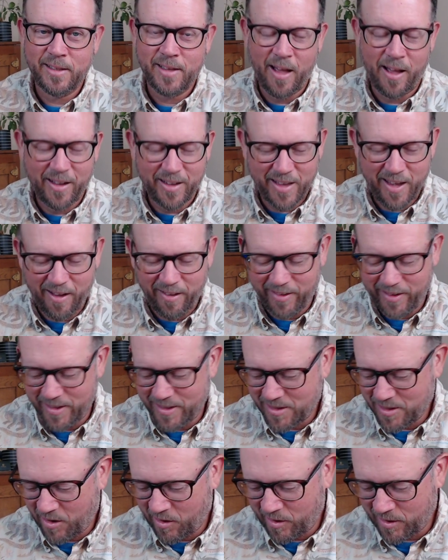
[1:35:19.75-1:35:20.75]
Uh, Kelly
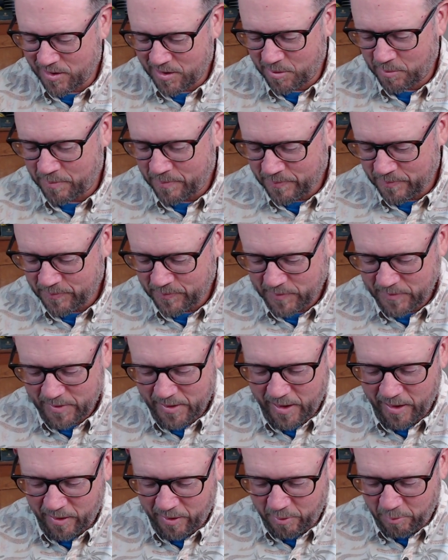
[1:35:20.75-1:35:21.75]
is awesome.
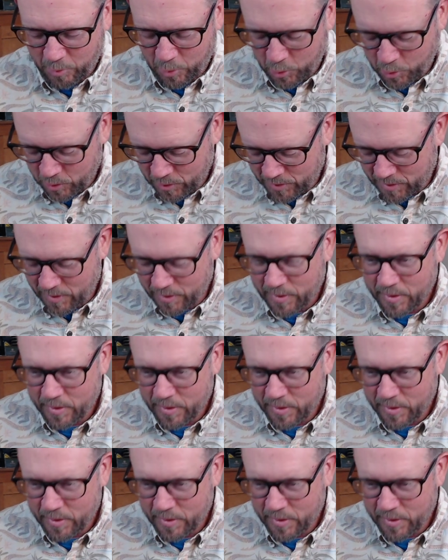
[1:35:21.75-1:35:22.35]
Kelly rules.